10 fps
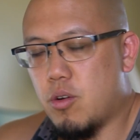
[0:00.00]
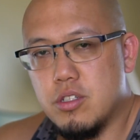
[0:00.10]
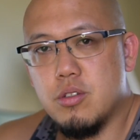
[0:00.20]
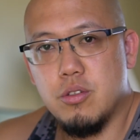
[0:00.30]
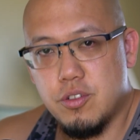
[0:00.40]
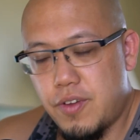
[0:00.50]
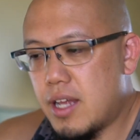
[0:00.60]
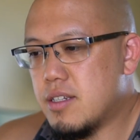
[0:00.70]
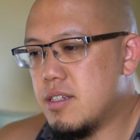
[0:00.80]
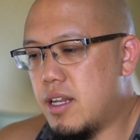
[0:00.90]
In order to lose
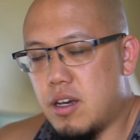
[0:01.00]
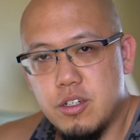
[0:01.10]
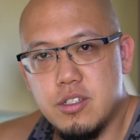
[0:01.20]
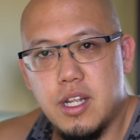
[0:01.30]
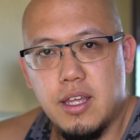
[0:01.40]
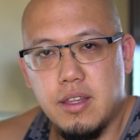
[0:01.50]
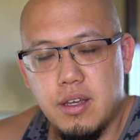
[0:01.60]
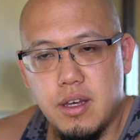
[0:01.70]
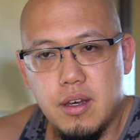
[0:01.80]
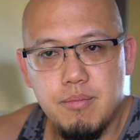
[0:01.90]
fat, and
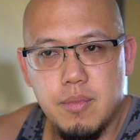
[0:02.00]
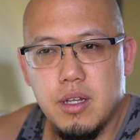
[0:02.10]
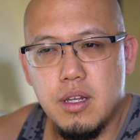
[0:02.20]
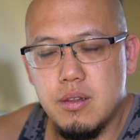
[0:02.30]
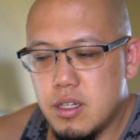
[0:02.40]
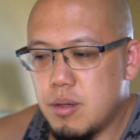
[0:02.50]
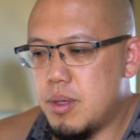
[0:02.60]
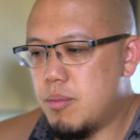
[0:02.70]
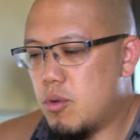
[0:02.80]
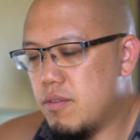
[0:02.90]
understanding a
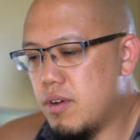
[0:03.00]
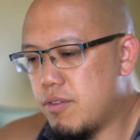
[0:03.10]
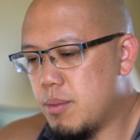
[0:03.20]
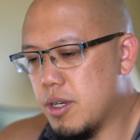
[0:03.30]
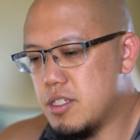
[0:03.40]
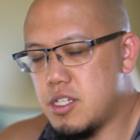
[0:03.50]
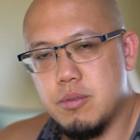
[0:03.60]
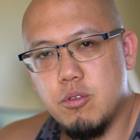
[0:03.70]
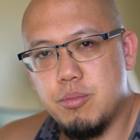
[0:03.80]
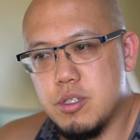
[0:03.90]
little bit more from a
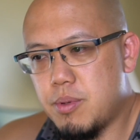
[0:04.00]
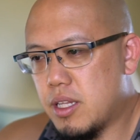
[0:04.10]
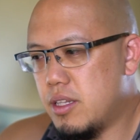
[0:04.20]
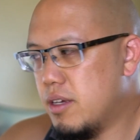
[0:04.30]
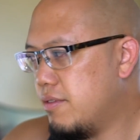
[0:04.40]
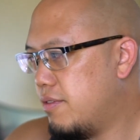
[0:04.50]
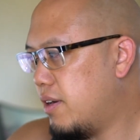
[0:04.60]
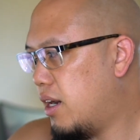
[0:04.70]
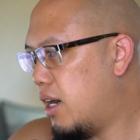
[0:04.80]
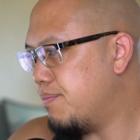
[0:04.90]
conceptual
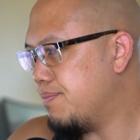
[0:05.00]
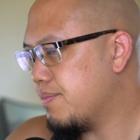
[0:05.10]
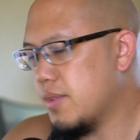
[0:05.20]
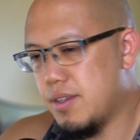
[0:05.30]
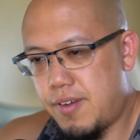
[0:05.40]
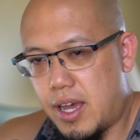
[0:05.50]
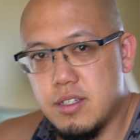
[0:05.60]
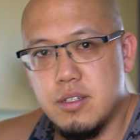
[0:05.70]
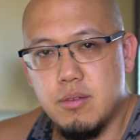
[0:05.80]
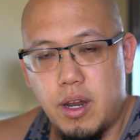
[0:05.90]
perspective,
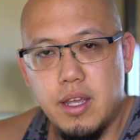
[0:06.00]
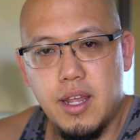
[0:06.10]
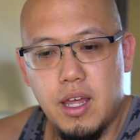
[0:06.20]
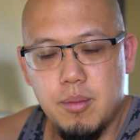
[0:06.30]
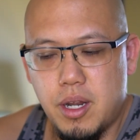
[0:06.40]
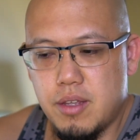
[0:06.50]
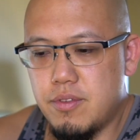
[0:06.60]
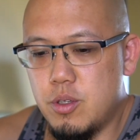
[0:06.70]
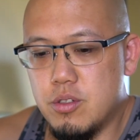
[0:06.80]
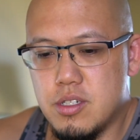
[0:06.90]
fat, right? How the body
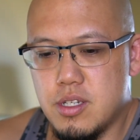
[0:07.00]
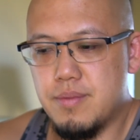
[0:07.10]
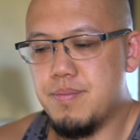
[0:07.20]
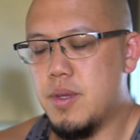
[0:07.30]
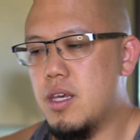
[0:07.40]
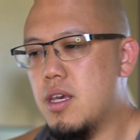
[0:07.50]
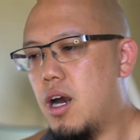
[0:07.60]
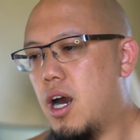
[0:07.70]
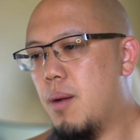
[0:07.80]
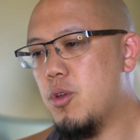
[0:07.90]
uses it.
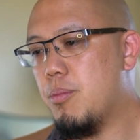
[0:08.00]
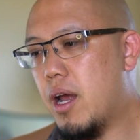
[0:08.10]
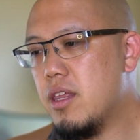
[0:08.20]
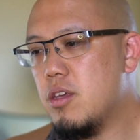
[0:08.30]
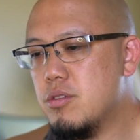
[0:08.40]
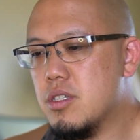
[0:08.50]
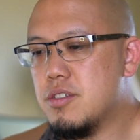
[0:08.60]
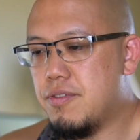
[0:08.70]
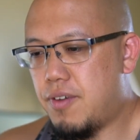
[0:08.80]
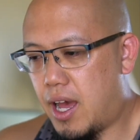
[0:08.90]
Your body
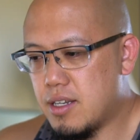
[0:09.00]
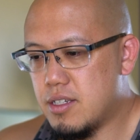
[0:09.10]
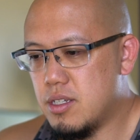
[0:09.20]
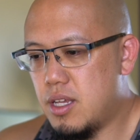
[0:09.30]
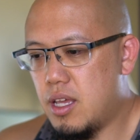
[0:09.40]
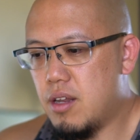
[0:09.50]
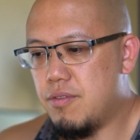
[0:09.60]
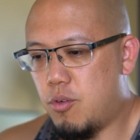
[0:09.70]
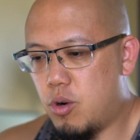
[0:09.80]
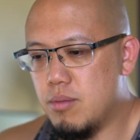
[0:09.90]
uses fat in
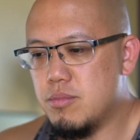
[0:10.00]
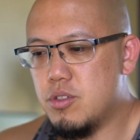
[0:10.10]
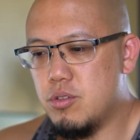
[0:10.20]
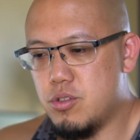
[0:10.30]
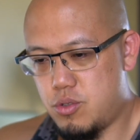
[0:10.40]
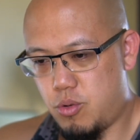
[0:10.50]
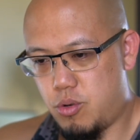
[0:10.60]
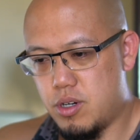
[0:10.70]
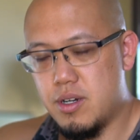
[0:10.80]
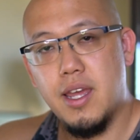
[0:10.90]
a form to
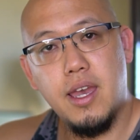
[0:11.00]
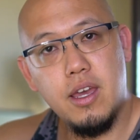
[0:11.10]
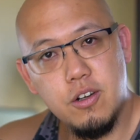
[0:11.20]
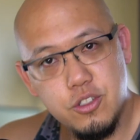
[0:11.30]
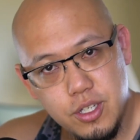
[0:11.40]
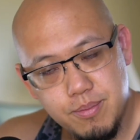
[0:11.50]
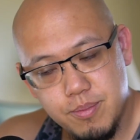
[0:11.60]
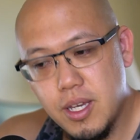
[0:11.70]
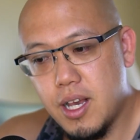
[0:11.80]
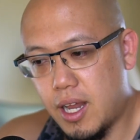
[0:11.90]
store
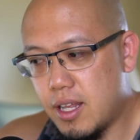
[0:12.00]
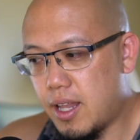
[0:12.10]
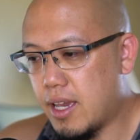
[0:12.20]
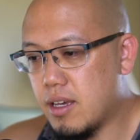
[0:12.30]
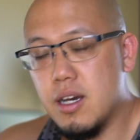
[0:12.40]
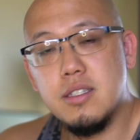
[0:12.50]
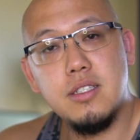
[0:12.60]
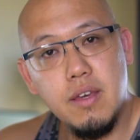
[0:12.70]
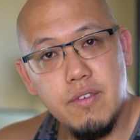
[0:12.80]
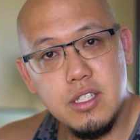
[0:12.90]
energy, kind of like a
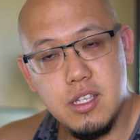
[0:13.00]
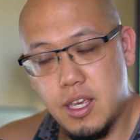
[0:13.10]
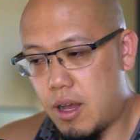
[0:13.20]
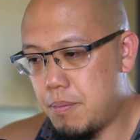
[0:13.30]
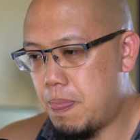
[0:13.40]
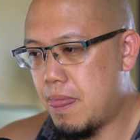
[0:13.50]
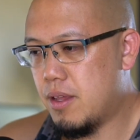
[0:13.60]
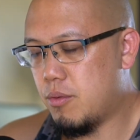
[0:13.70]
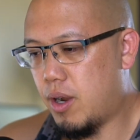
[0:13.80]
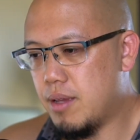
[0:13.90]
savings account,
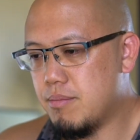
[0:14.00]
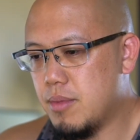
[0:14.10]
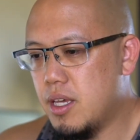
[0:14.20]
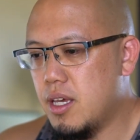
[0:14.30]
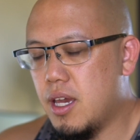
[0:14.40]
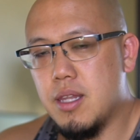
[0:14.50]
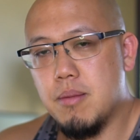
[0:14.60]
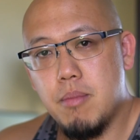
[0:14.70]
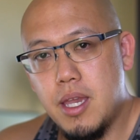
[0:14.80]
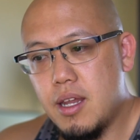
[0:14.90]
right?
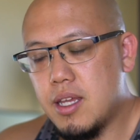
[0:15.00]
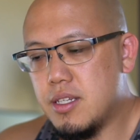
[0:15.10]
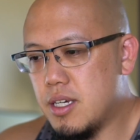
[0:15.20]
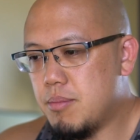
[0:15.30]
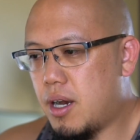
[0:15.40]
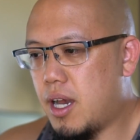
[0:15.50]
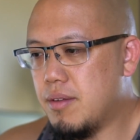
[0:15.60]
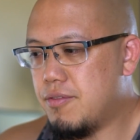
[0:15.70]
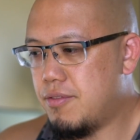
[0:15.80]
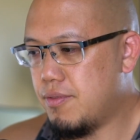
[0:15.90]
And the main idea
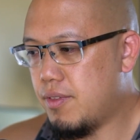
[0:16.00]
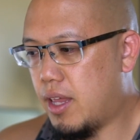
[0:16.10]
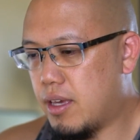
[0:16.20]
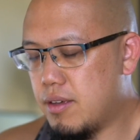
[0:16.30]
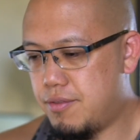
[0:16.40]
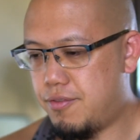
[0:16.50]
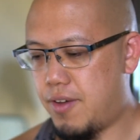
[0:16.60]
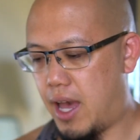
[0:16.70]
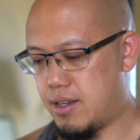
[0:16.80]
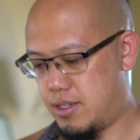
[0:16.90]
behind like
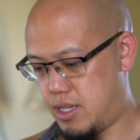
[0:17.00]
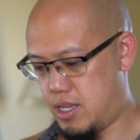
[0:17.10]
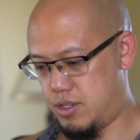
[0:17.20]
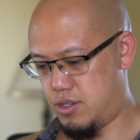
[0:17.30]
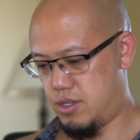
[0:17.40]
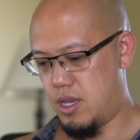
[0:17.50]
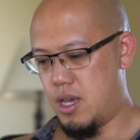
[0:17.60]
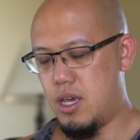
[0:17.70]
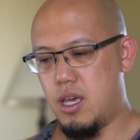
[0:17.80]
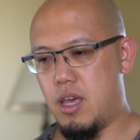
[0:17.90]
fat is
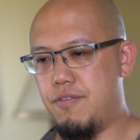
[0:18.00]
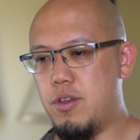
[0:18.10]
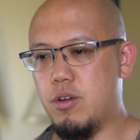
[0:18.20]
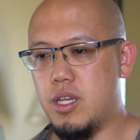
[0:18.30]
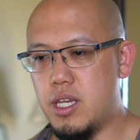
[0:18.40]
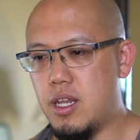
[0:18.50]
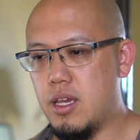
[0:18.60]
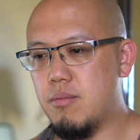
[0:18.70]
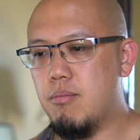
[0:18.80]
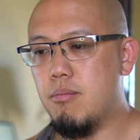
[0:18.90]
if you're
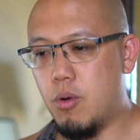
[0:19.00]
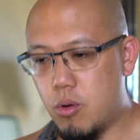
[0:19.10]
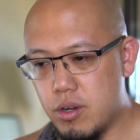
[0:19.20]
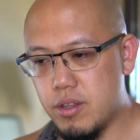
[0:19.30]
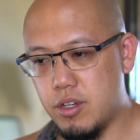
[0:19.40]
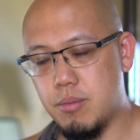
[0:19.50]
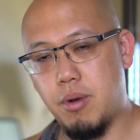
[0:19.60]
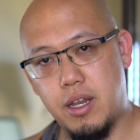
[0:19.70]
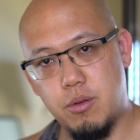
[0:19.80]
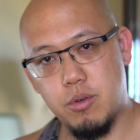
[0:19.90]
eating more than
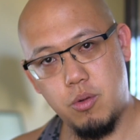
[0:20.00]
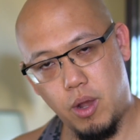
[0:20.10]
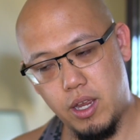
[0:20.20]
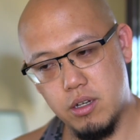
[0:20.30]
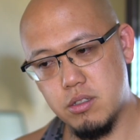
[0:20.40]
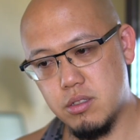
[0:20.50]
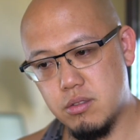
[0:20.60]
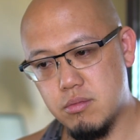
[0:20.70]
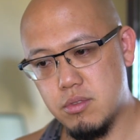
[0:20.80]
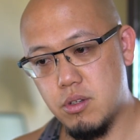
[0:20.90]
your body
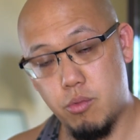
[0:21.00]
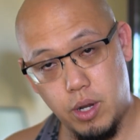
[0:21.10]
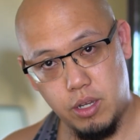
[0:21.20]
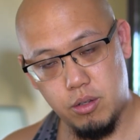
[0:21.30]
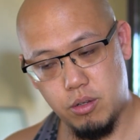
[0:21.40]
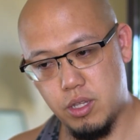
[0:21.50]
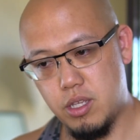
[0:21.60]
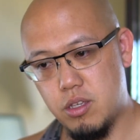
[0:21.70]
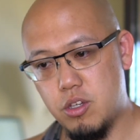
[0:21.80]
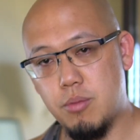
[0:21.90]
requires
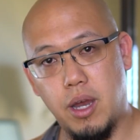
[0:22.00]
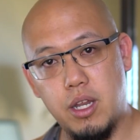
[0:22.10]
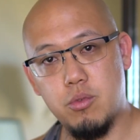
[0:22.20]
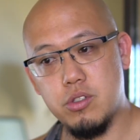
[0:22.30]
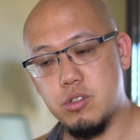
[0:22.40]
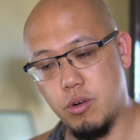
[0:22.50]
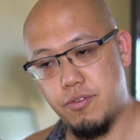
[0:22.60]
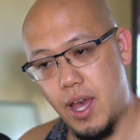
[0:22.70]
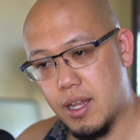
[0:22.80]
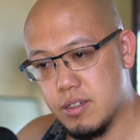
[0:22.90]
regularly, your body will
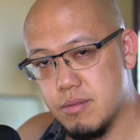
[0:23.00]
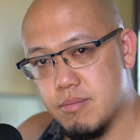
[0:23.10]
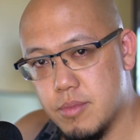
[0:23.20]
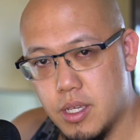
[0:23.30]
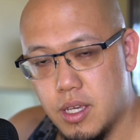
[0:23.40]
store fat.